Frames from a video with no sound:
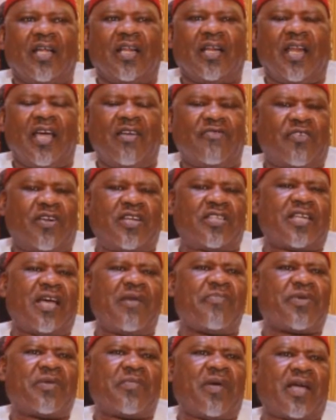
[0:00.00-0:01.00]
Like for
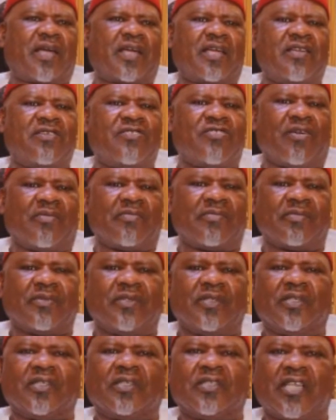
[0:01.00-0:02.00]
example, in my kingdom,
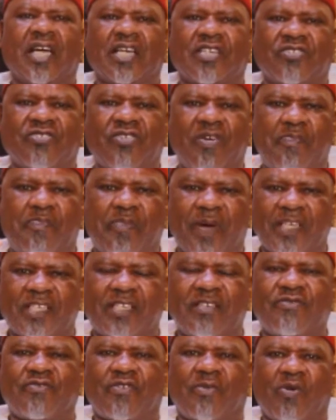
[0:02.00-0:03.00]
there's no
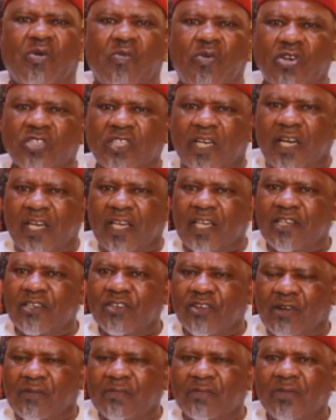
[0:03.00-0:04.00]
person from Obozara
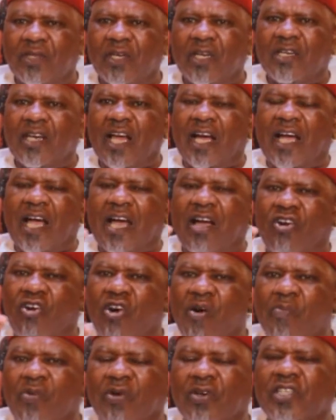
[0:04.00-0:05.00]
kingdom that can
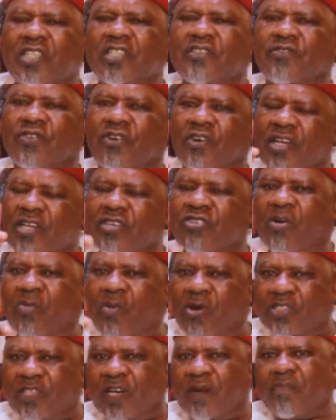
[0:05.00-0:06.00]
call police for any
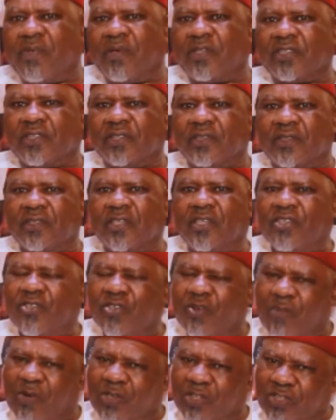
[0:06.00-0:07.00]
Obozara person.
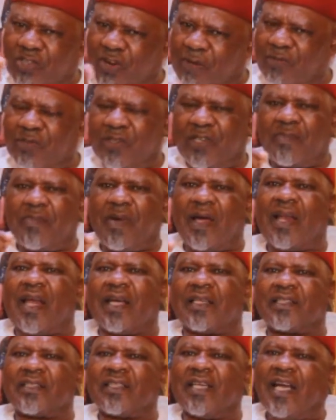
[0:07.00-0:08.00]
You must come to the
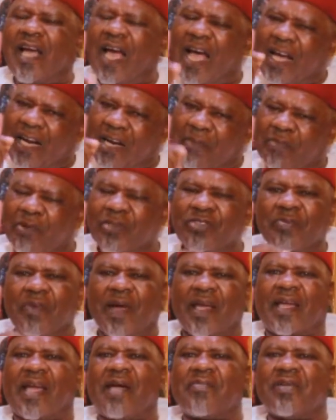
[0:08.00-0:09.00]
palace and report to
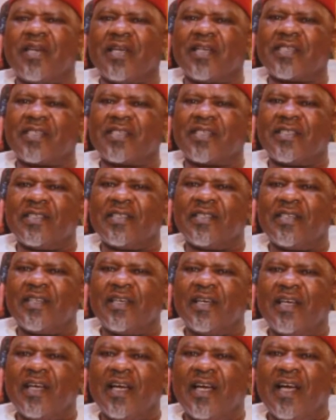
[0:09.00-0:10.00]
my cabinet.
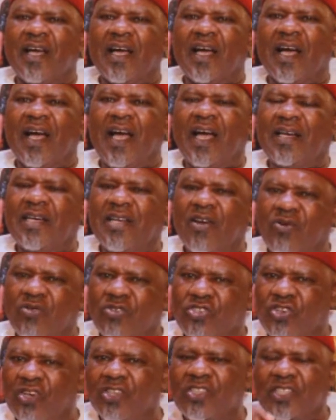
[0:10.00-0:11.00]
and they
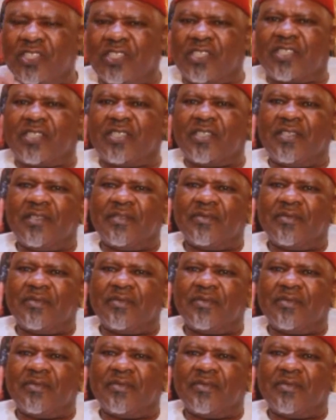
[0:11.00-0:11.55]
will judge it.